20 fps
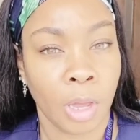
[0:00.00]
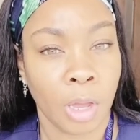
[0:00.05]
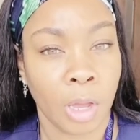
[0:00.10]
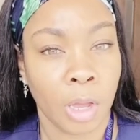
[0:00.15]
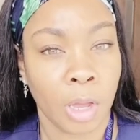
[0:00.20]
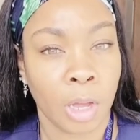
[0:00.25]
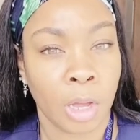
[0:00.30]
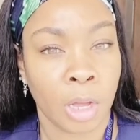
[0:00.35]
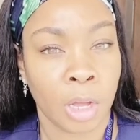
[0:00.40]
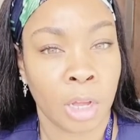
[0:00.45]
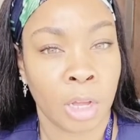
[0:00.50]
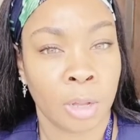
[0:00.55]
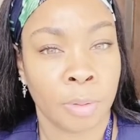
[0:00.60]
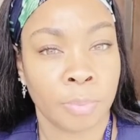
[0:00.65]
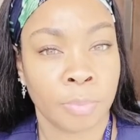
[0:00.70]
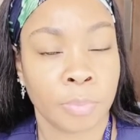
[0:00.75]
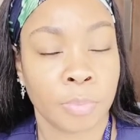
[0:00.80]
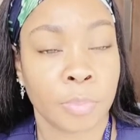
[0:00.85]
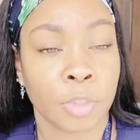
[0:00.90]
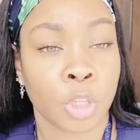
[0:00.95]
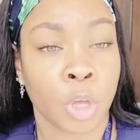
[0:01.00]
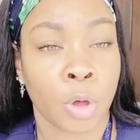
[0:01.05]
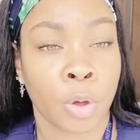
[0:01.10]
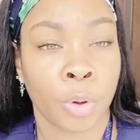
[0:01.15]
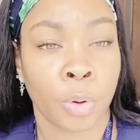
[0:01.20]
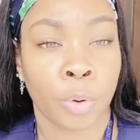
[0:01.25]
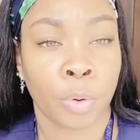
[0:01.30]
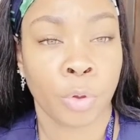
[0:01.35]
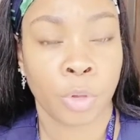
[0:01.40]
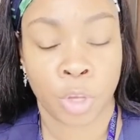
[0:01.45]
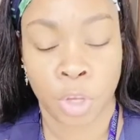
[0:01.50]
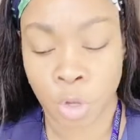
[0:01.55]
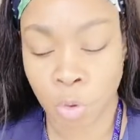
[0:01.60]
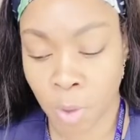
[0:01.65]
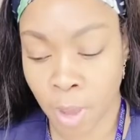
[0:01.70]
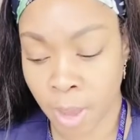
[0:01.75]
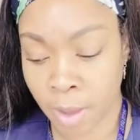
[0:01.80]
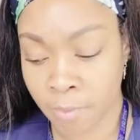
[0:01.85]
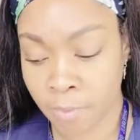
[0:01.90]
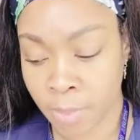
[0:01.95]
Um, so you
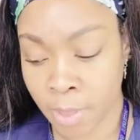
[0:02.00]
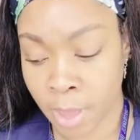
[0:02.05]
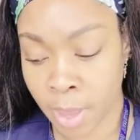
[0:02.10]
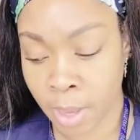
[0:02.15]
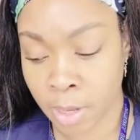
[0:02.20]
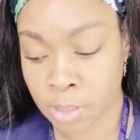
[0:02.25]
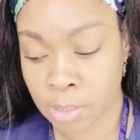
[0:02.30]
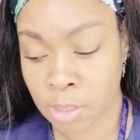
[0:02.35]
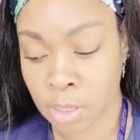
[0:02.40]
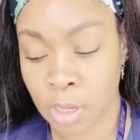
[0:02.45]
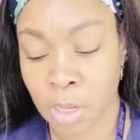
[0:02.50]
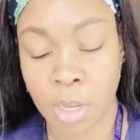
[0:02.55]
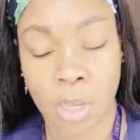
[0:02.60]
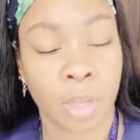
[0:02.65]
have that.